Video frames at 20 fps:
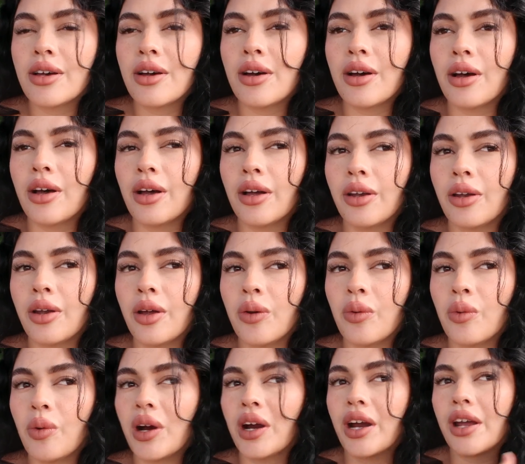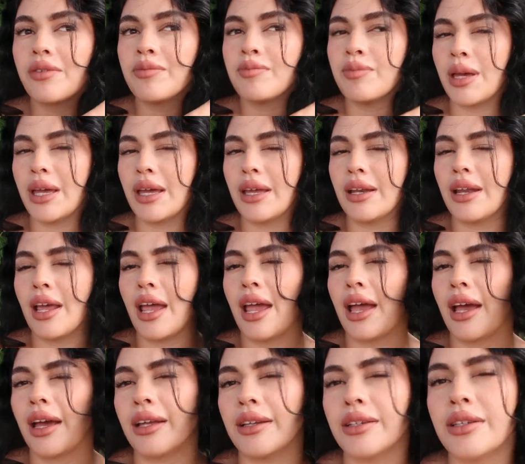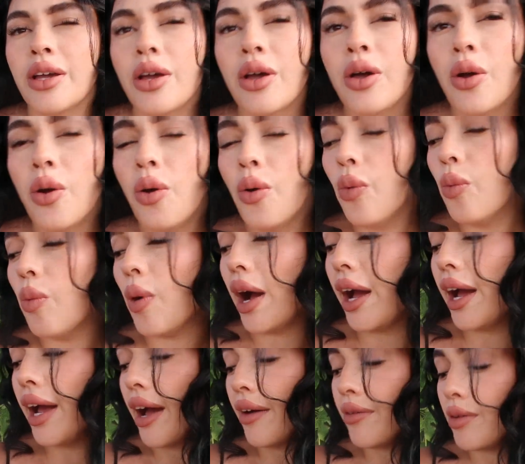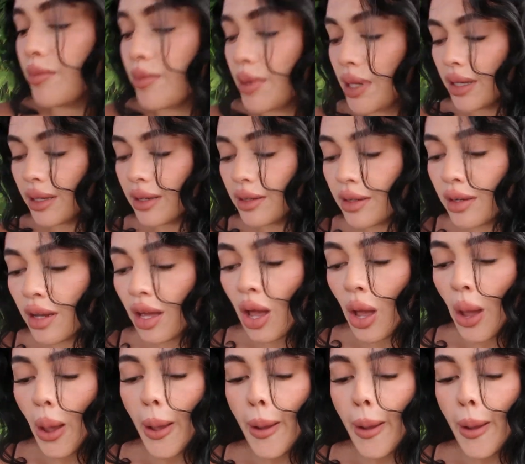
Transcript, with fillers: on where I've been and why I haven't been